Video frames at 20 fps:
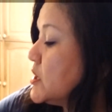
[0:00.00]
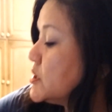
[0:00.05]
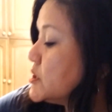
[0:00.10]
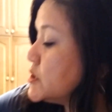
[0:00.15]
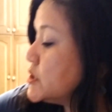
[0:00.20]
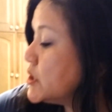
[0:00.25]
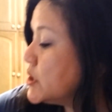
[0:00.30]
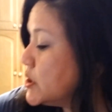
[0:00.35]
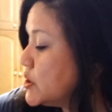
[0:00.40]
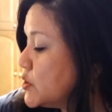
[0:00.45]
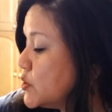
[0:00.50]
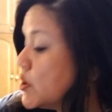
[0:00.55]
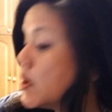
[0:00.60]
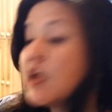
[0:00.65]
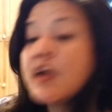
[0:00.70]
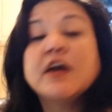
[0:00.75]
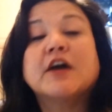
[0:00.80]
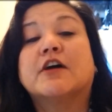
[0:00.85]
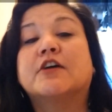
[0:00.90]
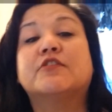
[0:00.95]
2,
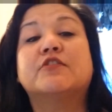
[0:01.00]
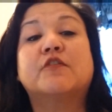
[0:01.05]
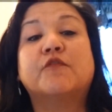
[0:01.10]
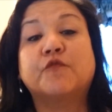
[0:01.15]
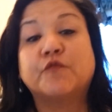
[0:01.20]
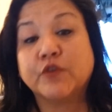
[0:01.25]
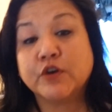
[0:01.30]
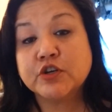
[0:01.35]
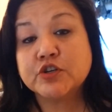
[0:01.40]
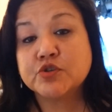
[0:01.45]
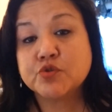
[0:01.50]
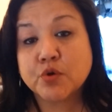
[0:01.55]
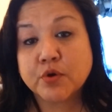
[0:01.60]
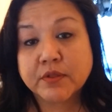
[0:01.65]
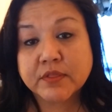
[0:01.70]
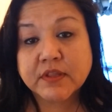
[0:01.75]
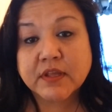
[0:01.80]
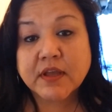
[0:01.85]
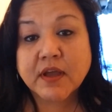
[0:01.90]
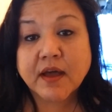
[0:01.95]
your first
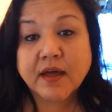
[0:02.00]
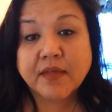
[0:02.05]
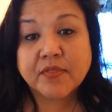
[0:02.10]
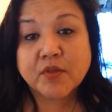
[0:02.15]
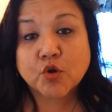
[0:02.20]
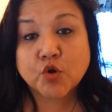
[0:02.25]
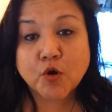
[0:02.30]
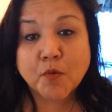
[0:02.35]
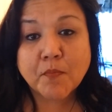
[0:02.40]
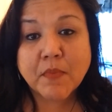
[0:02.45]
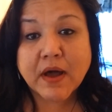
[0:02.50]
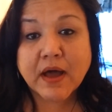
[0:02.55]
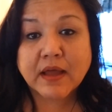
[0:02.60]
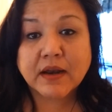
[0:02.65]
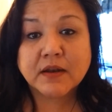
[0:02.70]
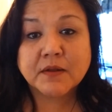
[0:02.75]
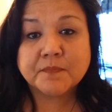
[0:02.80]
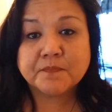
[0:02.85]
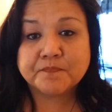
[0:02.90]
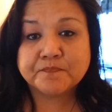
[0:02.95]
tortilla on the
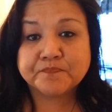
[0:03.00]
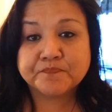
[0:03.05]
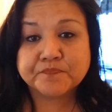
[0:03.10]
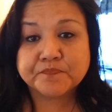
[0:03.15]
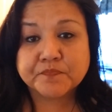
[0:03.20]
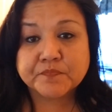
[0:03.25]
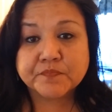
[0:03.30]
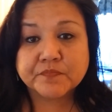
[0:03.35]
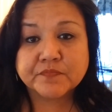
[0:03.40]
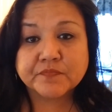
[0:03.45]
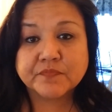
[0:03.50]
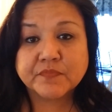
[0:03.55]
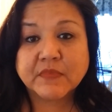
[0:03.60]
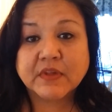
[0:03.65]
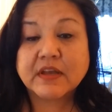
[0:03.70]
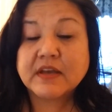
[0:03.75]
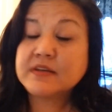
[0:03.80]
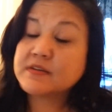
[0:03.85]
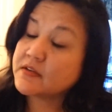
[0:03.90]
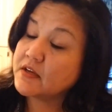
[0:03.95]
comal
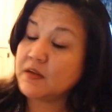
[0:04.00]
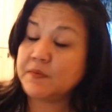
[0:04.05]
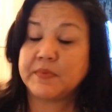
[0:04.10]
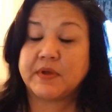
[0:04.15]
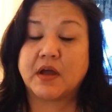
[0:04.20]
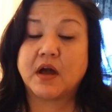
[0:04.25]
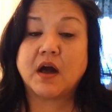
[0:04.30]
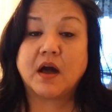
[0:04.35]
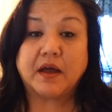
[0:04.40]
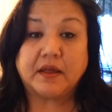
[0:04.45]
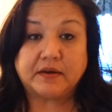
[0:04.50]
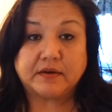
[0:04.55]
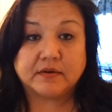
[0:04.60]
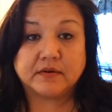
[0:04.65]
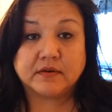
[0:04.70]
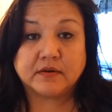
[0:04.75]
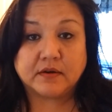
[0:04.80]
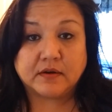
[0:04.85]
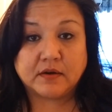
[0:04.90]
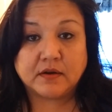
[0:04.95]
is going to be hot.
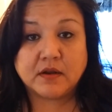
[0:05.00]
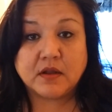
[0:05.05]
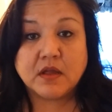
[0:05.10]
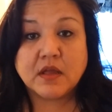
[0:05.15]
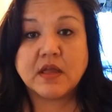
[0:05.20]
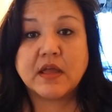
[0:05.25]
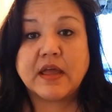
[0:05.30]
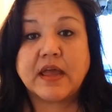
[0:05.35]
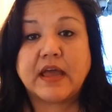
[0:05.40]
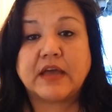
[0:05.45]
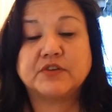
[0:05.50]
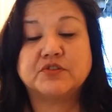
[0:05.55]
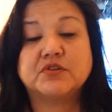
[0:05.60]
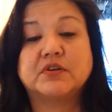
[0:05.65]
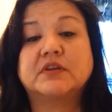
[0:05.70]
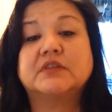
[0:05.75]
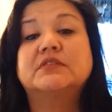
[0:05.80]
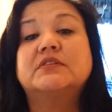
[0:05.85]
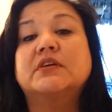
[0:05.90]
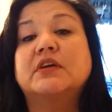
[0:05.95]
As you
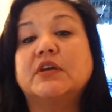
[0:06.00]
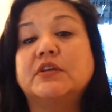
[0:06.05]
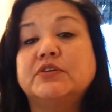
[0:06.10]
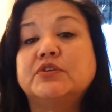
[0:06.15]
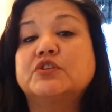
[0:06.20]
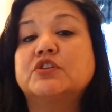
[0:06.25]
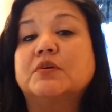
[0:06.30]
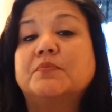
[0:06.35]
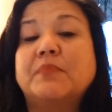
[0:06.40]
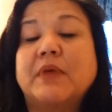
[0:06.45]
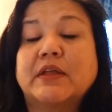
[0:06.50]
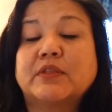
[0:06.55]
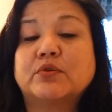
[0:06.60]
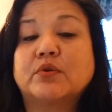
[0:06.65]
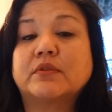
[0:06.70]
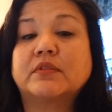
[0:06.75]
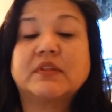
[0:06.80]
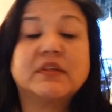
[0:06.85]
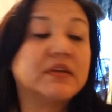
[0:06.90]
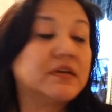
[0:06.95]
continue to make
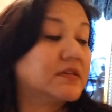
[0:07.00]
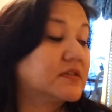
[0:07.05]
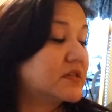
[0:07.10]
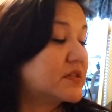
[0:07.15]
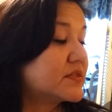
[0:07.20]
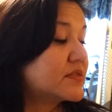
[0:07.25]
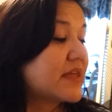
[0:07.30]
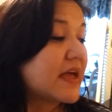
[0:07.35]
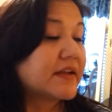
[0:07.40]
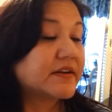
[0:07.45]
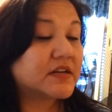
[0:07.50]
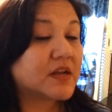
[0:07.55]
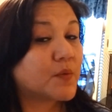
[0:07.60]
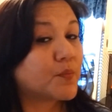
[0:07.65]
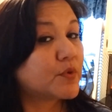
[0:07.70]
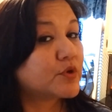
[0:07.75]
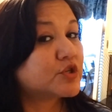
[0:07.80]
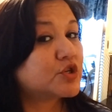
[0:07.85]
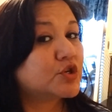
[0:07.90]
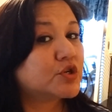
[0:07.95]
tortillas, that
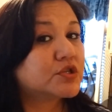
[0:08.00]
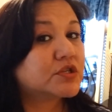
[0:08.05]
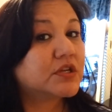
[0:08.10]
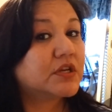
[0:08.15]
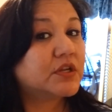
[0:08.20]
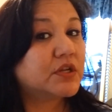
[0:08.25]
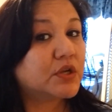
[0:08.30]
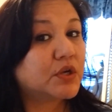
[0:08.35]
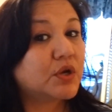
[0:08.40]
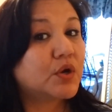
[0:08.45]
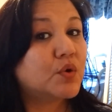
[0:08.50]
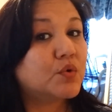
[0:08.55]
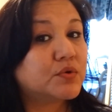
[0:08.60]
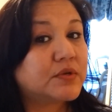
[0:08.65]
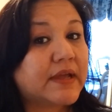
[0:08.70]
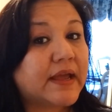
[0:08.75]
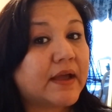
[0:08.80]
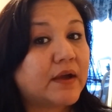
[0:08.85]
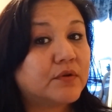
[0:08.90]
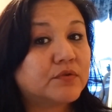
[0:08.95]
temperature is going to go
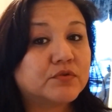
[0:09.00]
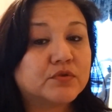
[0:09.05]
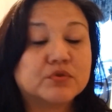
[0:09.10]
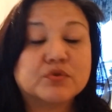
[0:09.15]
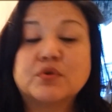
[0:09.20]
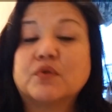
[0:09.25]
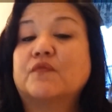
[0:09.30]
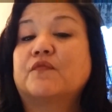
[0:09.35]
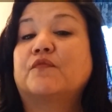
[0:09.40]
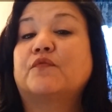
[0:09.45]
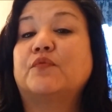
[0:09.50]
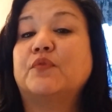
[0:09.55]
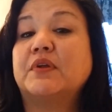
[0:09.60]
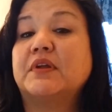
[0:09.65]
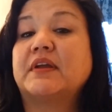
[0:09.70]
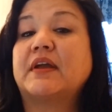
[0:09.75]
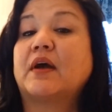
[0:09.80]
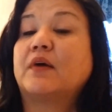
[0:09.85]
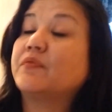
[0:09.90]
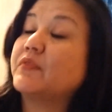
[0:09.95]
down. So don't
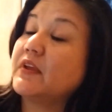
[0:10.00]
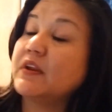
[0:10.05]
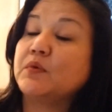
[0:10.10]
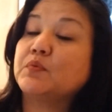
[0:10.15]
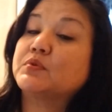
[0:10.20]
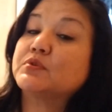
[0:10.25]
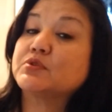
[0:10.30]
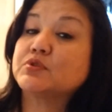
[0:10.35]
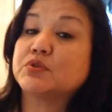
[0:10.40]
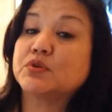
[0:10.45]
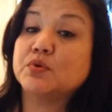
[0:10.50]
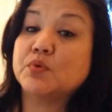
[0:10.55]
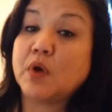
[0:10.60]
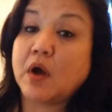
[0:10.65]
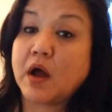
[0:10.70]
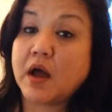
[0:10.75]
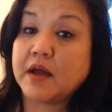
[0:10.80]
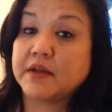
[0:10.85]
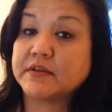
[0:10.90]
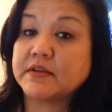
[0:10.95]
freak out that it was too
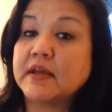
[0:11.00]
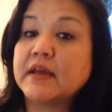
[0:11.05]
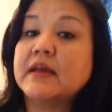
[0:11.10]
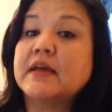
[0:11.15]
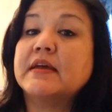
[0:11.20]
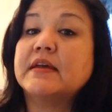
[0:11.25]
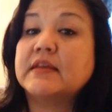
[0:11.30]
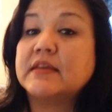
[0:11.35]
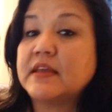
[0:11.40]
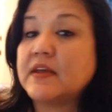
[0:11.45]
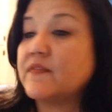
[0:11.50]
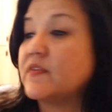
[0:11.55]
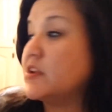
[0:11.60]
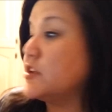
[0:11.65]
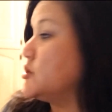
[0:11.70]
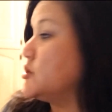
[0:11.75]
hot. Give it a